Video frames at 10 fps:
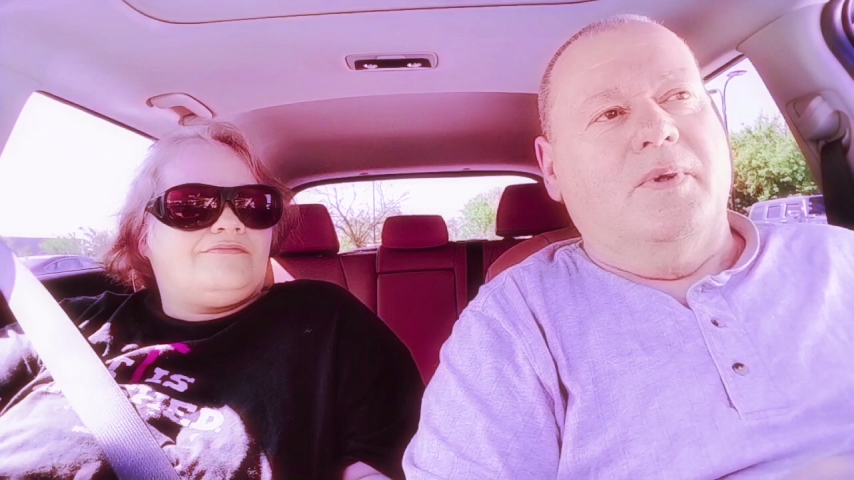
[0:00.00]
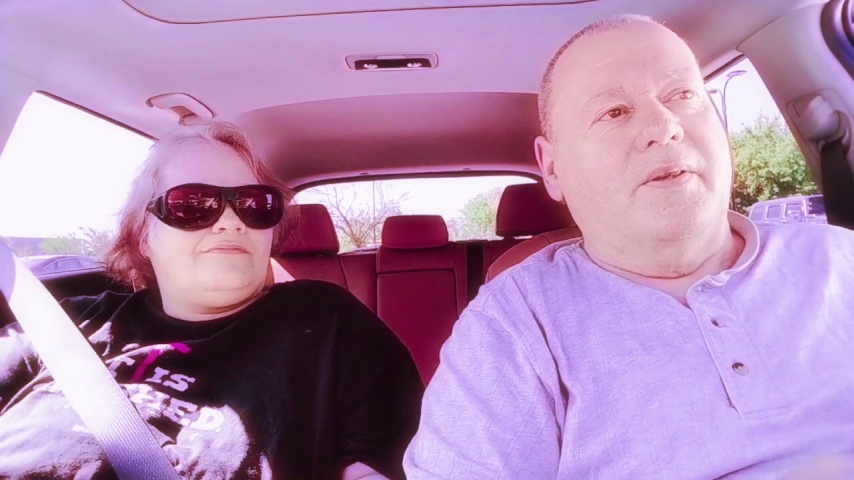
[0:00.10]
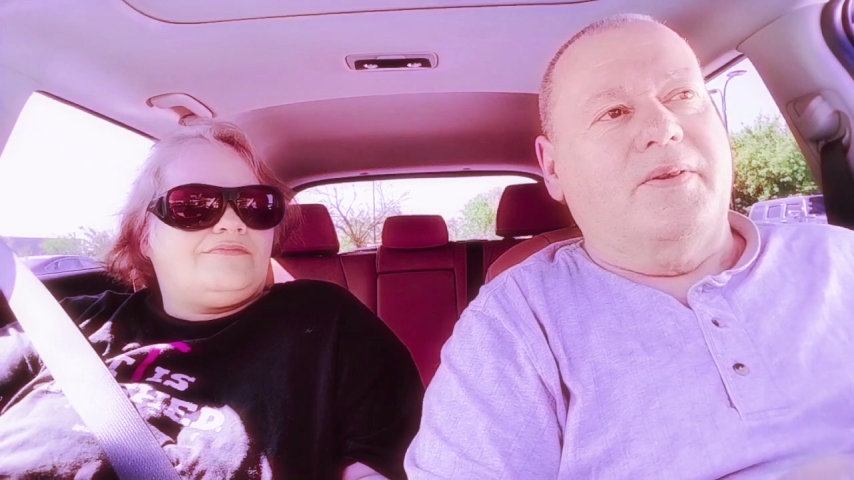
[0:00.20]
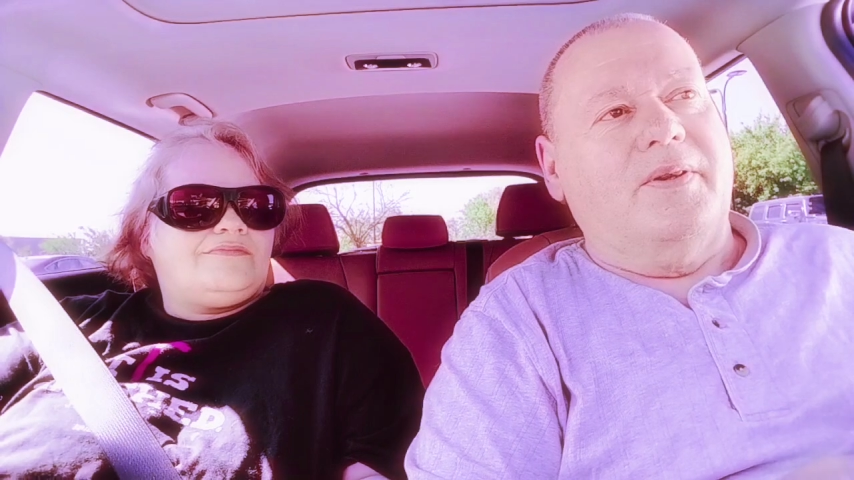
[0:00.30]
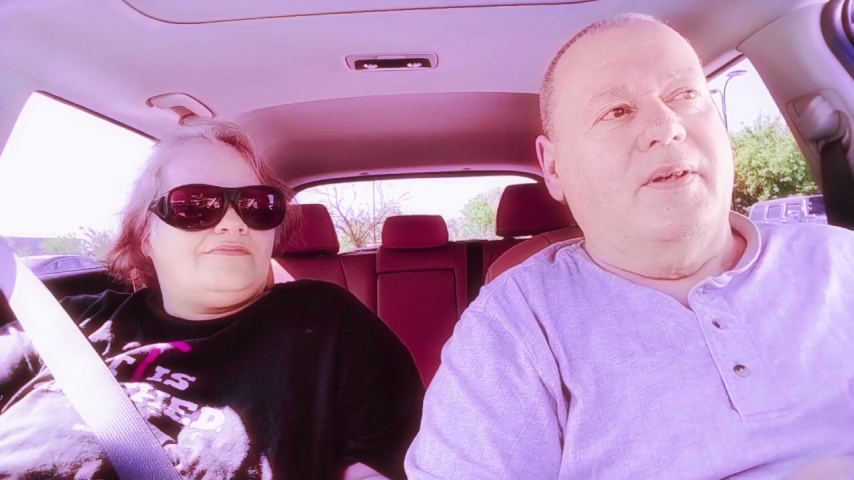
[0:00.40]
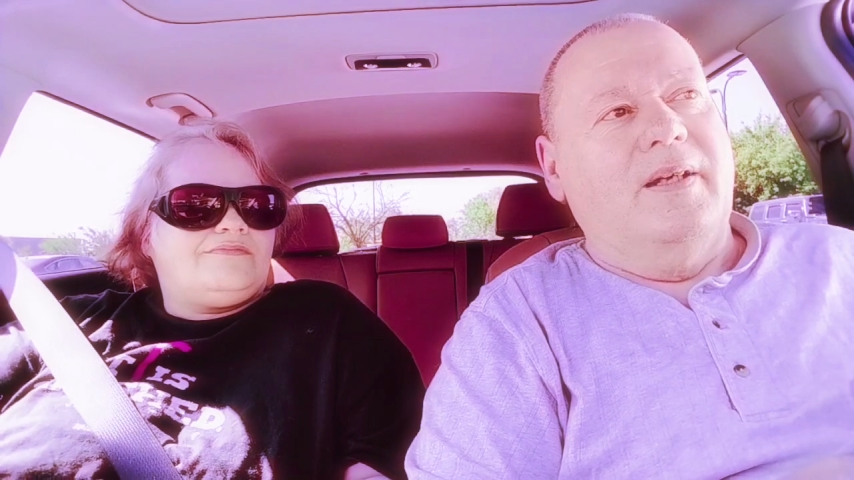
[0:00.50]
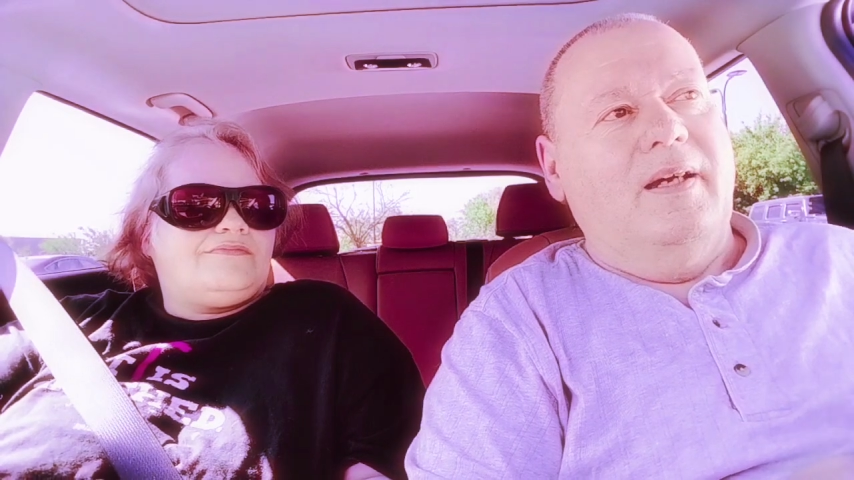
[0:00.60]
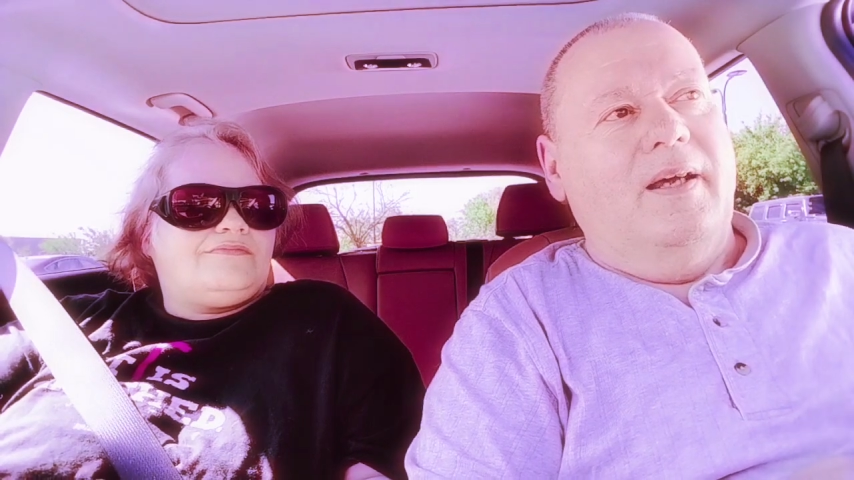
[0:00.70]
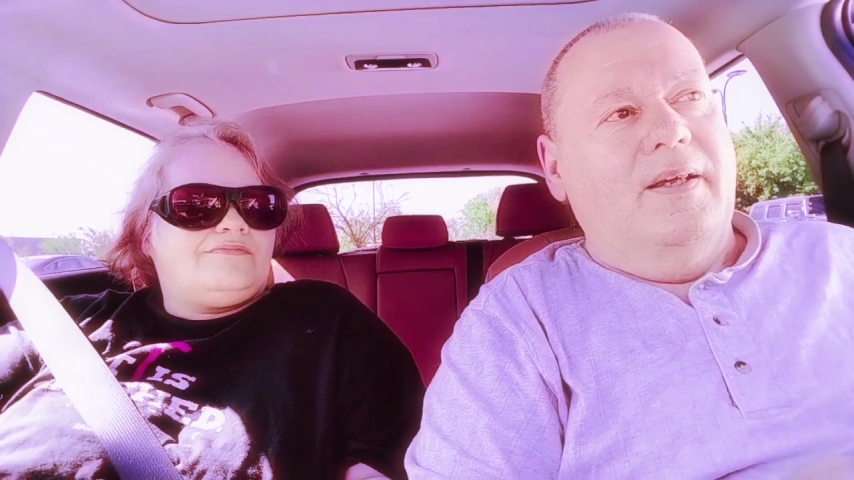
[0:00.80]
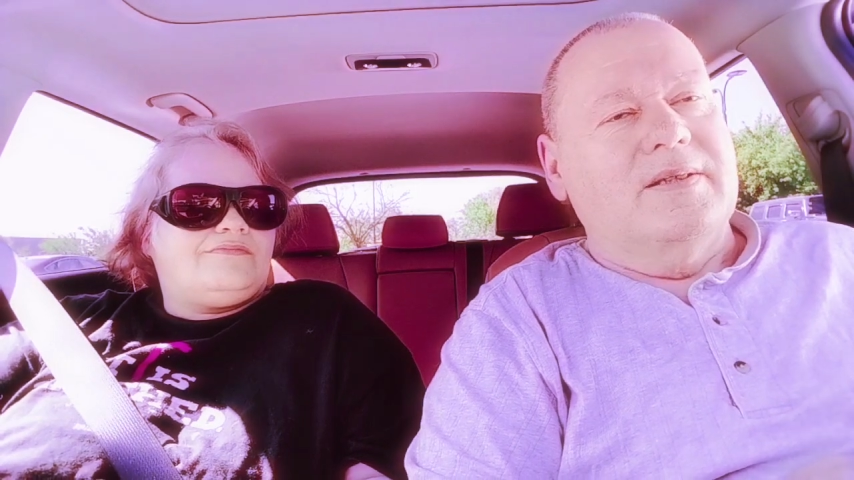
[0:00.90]
with
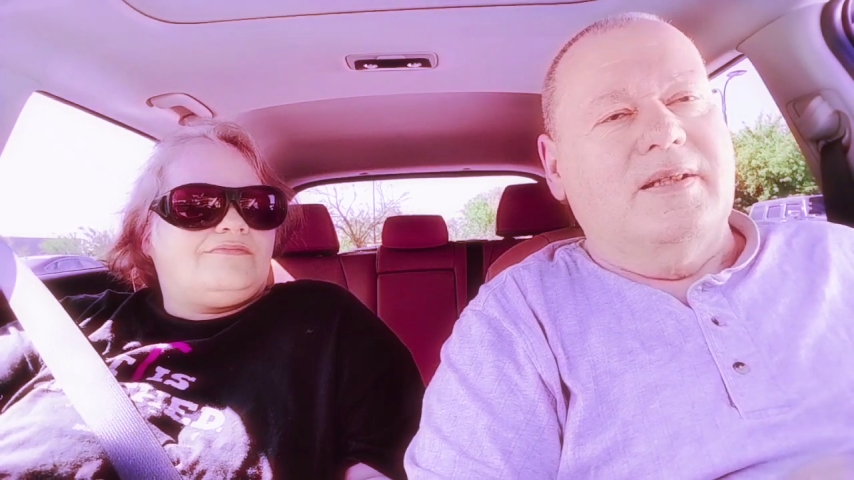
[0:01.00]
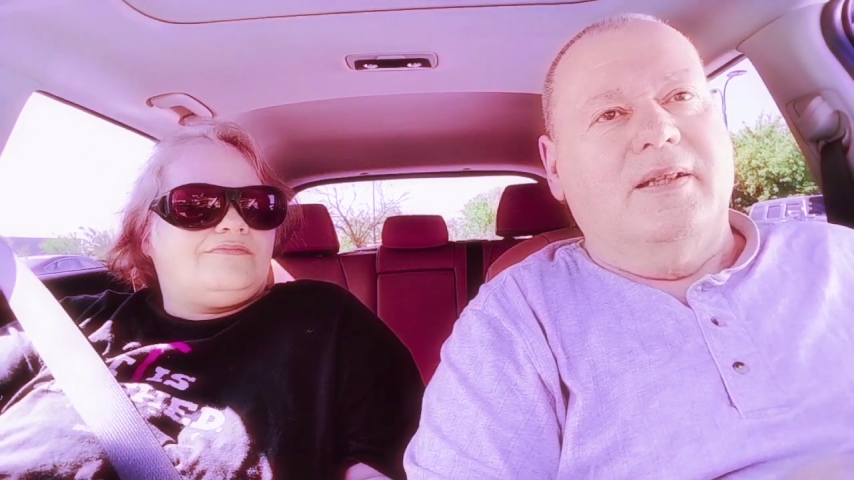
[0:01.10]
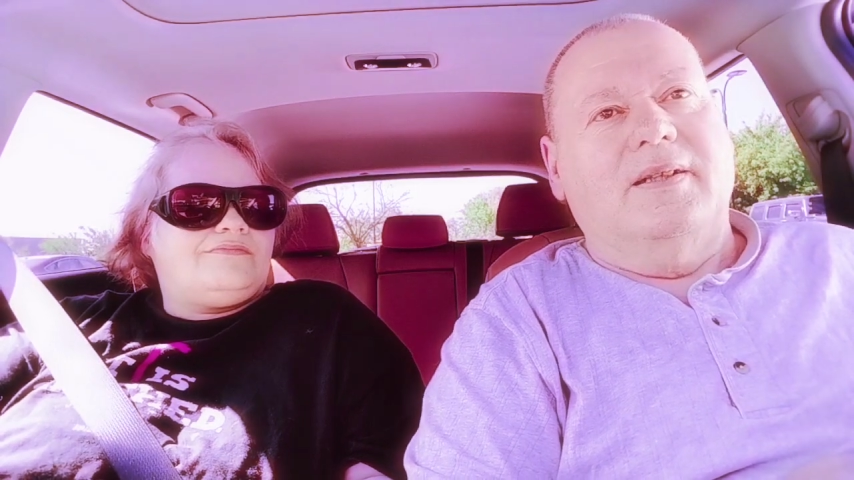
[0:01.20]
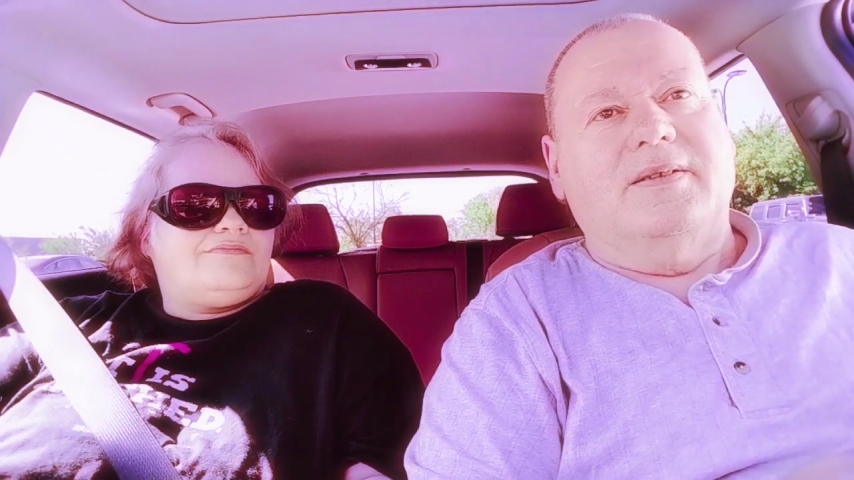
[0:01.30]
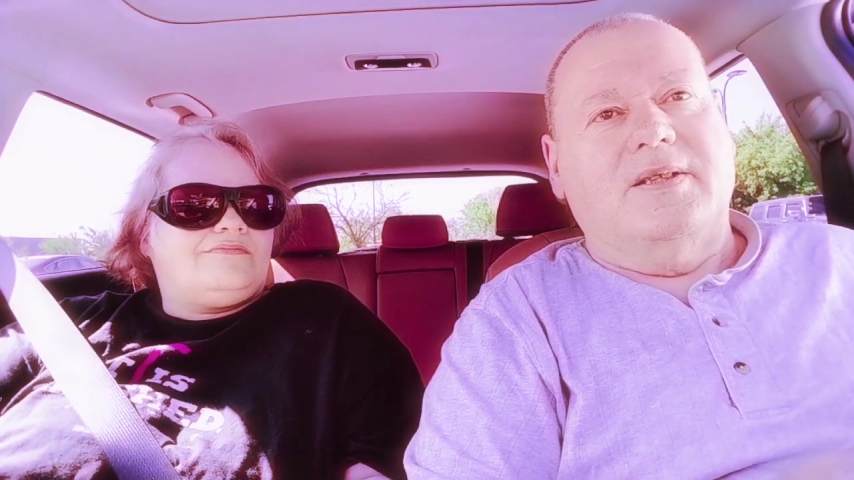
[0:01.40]
said that